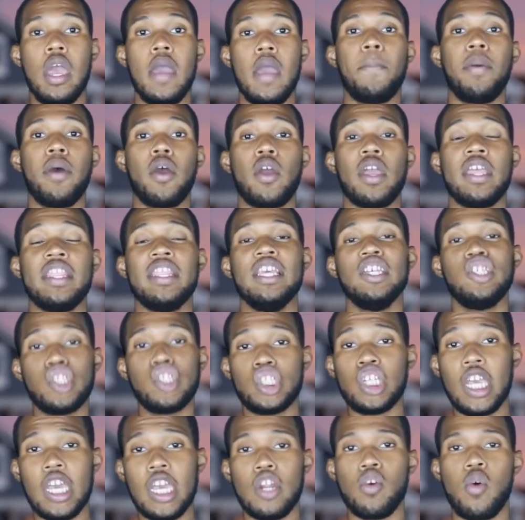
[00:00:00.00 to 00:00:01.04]
But in this
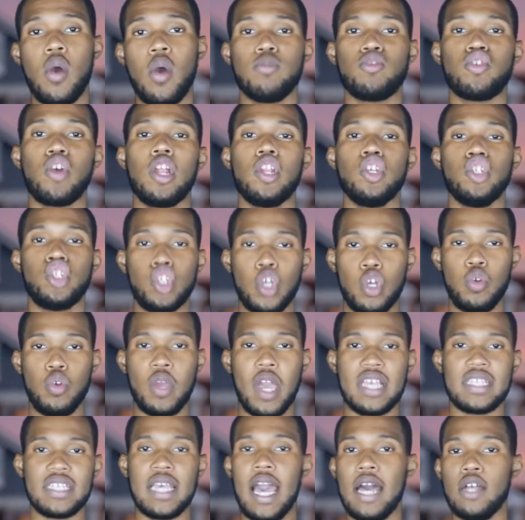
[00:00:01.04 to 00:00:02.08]
channel, I'm trying to show you
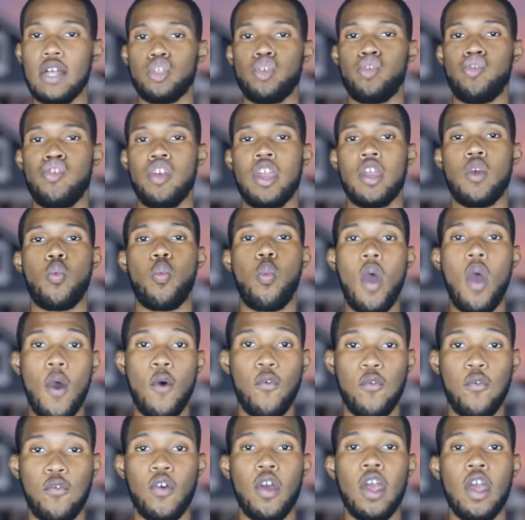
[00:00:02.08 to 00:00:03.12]
guys how to create
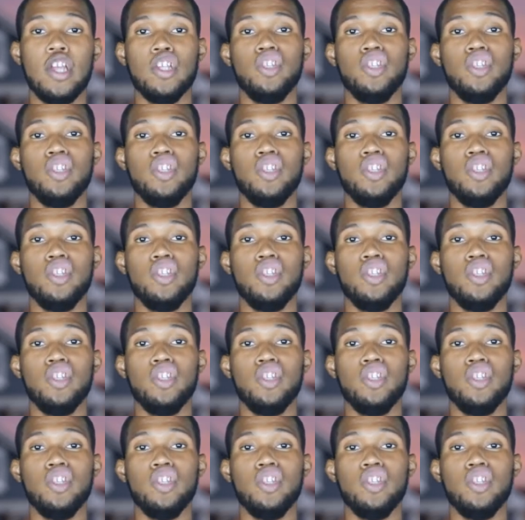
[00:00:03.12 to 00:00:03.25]
wealth,